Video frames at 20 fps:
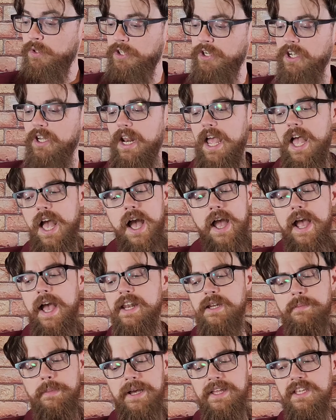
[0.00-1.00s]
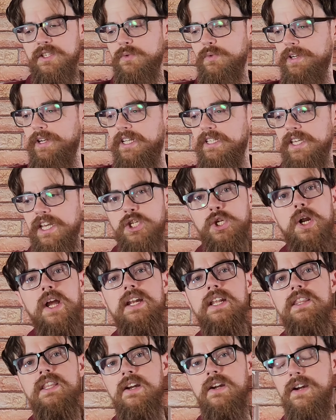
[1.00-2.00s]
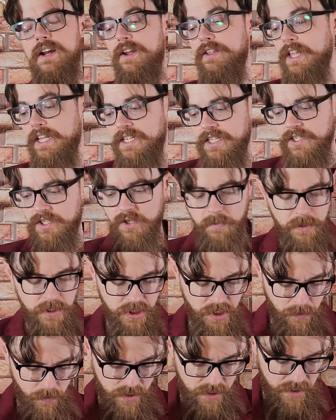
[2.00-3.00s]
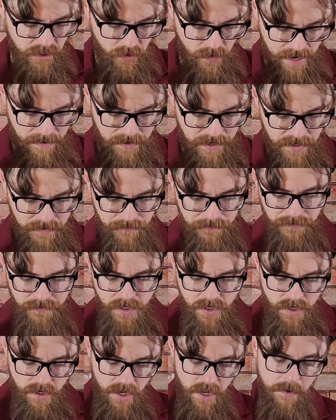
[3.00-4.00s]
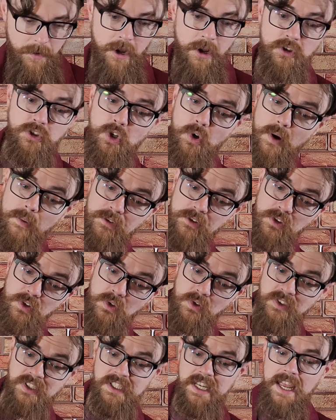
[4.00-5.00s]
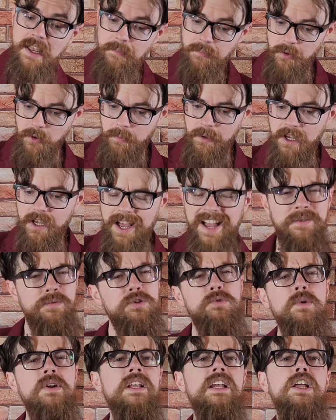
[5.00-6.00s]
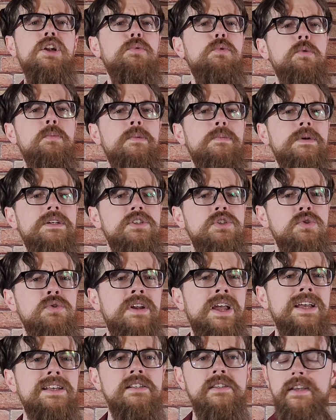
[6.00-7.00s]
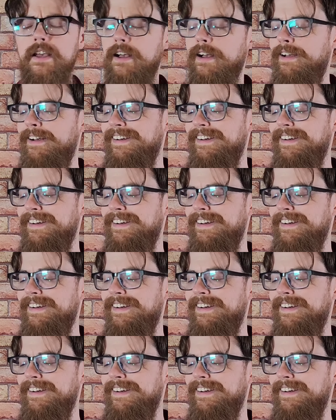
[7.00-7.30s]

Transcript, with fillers: really good. I had to buy this one because I tried it there and I liked it so much I wanted to grab it. I also grabbed a little sample bottle. I was running out of room in my suitcase.